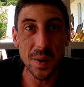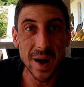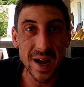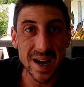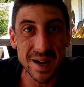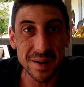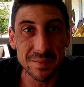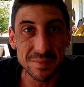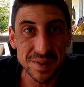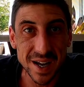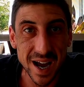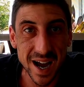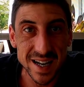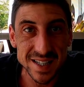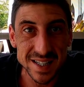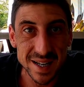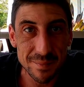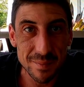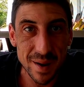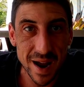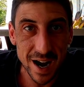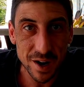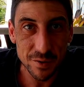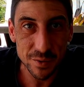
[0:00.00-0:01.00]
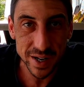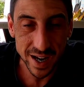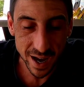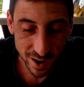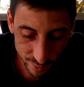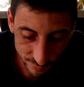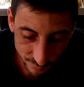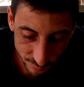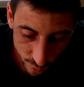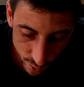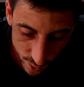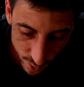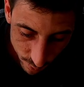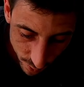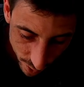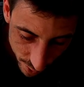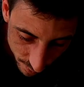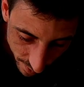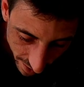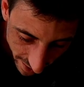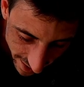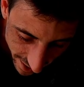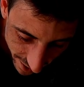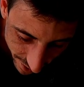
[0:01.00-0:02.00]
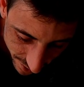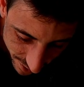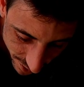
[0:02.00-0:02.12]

Bam! Guys, I'm back. We got a 41 right